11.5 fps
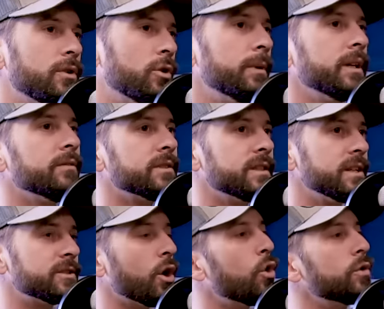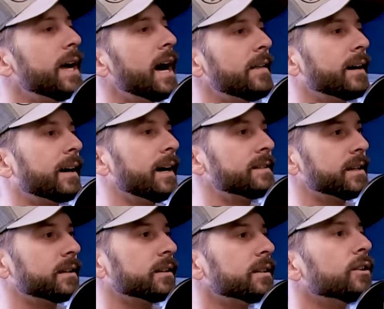nobody ever says, "Oh yeah, that guy's
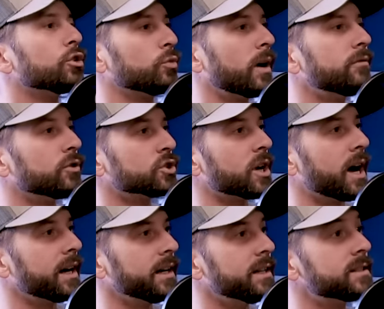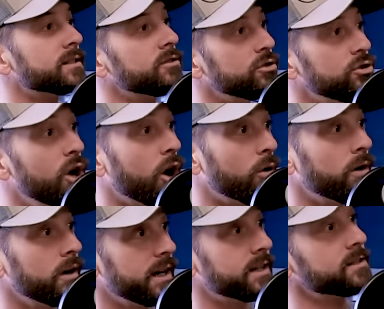like a killer rifle shot." It's no,
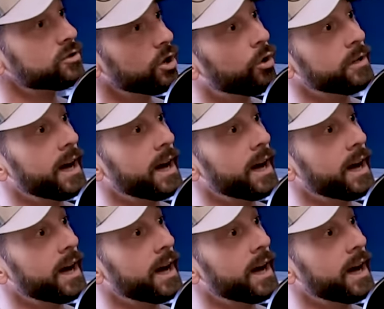it's oh